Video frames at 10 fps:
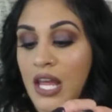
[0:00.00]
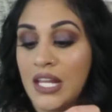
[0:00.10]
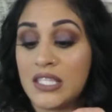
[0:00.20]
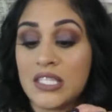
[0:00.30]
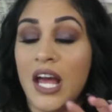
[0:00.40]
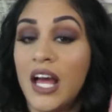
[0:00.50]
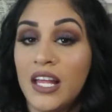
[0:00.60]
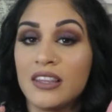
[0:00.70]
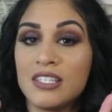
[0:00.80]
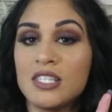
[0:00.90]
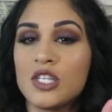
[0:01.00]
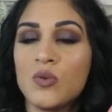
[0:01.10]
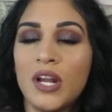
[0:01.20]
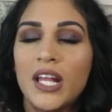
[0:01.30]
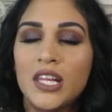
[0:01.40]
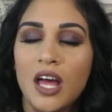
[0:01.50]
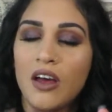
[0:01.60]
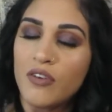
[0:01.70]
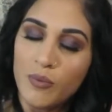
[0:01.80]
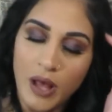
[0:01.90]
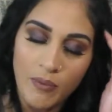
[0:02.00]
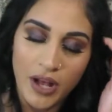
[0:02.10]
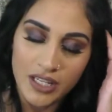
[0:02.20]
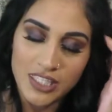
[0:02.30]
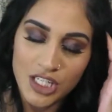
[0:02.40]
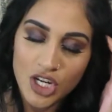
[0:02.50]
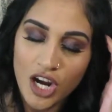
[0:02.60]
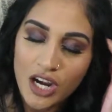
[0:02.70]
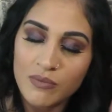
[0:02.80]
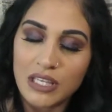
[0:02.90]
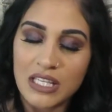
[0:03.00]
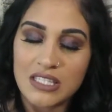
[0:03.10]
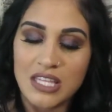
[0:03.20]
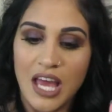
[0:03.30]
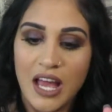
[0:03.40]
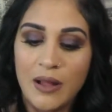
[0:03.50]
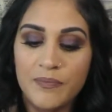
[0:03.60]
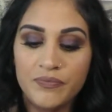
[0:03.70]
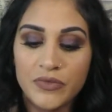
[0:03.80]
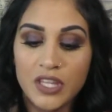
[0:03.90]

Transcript: And it's not, this is what I love about Boxycharm is that